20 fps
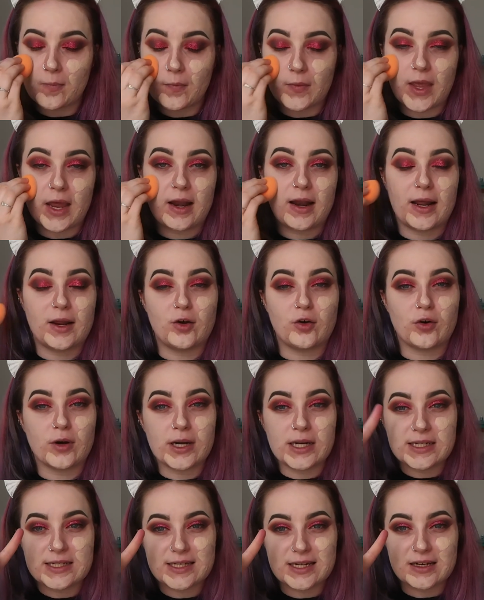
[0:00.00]
And I
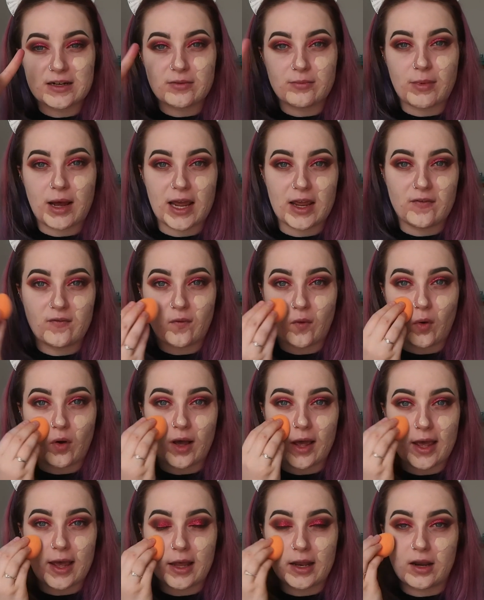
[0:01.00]
already did my
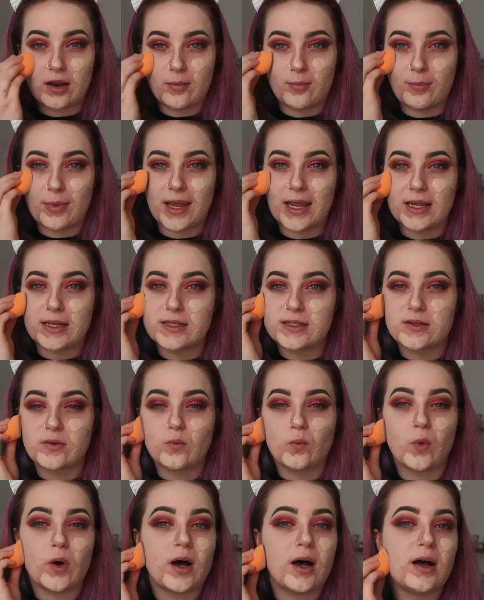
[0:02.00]
forehead base
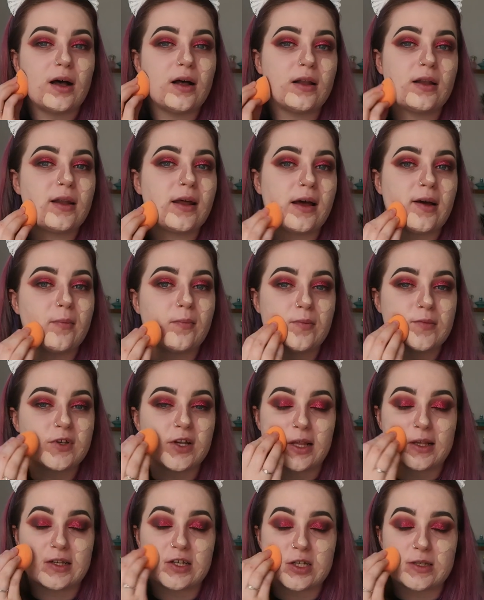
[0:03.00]
while,
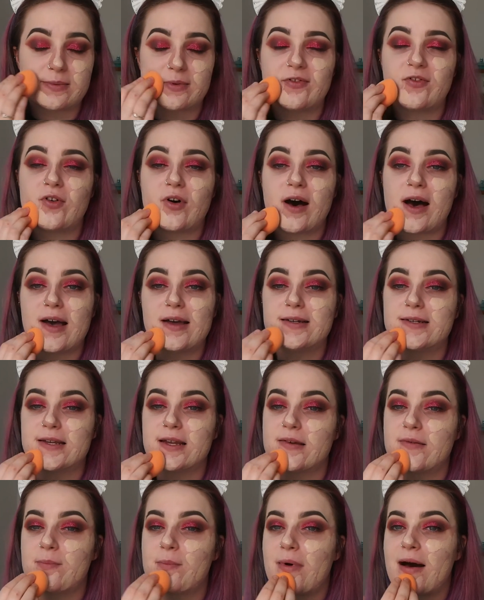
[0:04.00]
like just before I
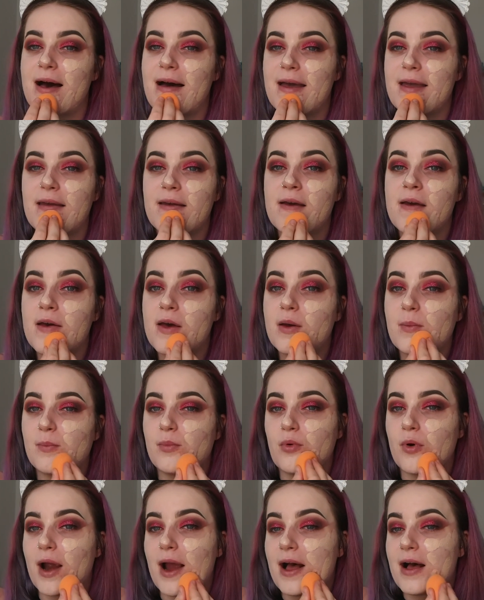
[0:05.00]
did my
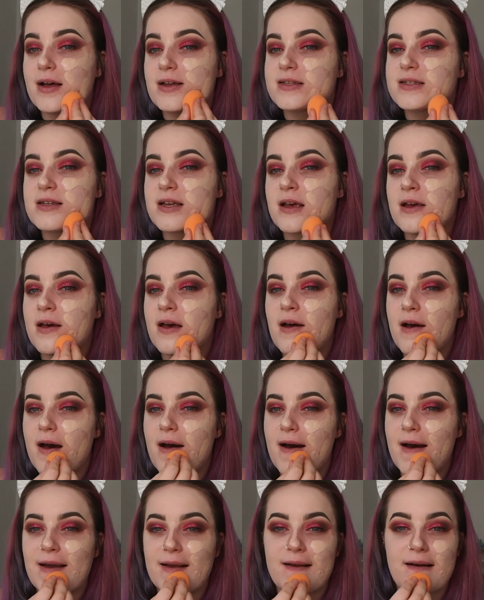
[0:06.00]
brows.
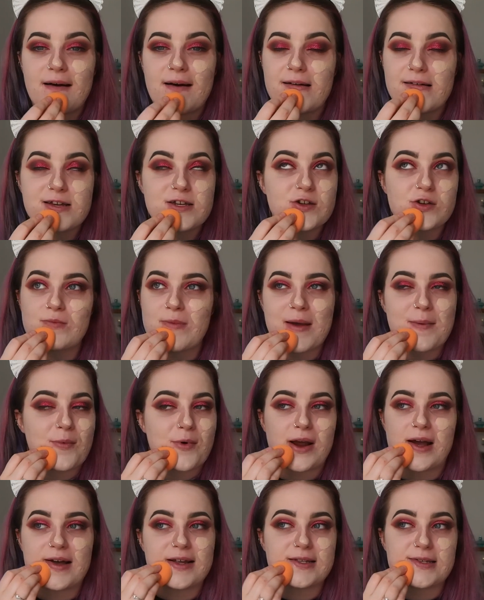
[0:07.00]
I can't do my
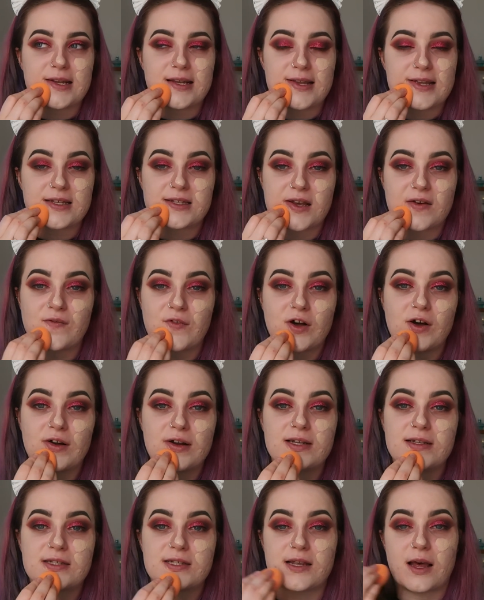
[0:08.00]
brows unless I've
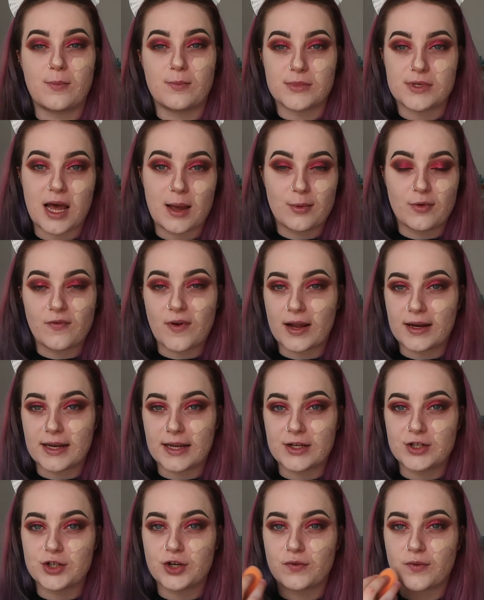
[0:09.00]
got some type of
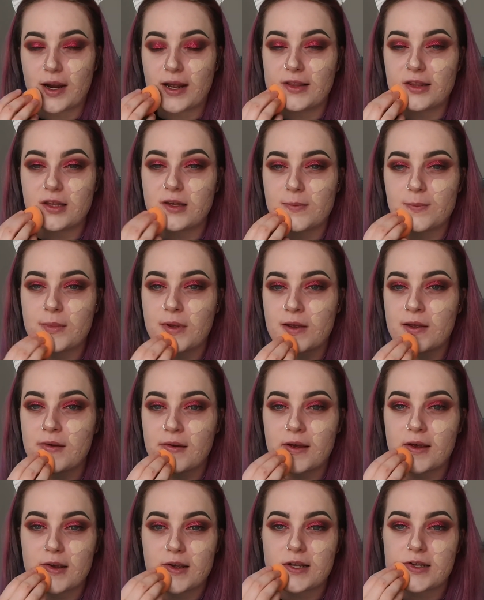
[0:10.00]
foundation around them.
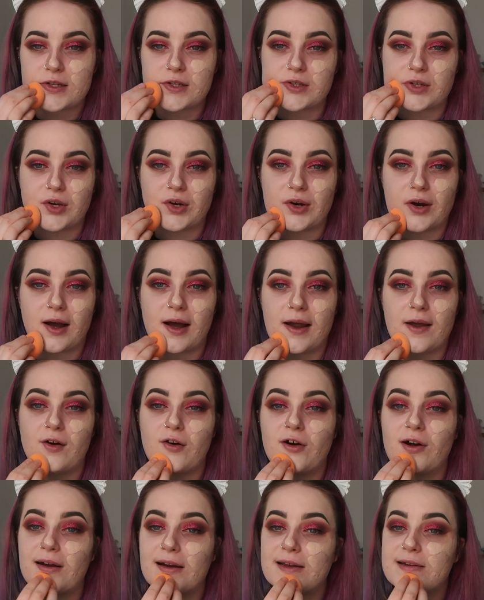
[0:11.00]
So I
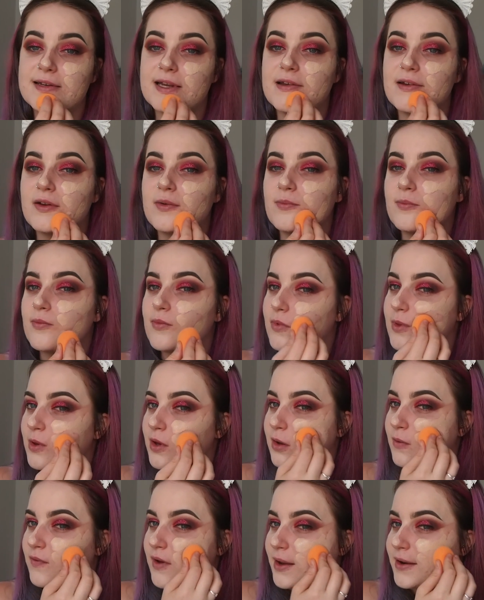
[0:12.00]
already did
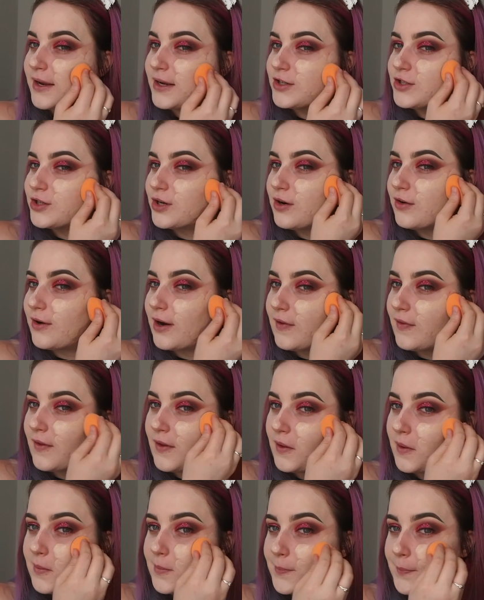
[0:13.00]
the foundation around
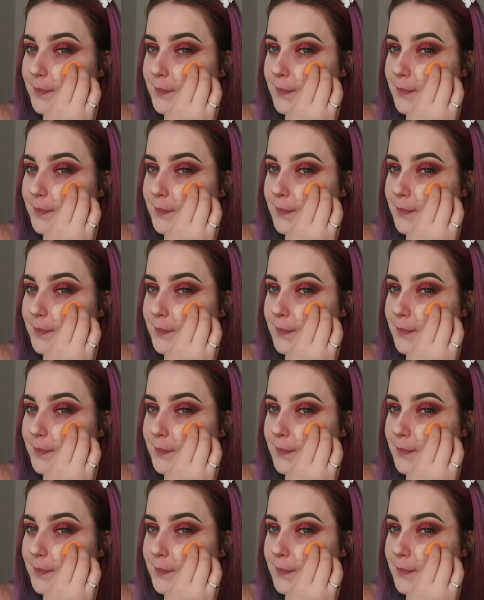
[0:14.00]
there.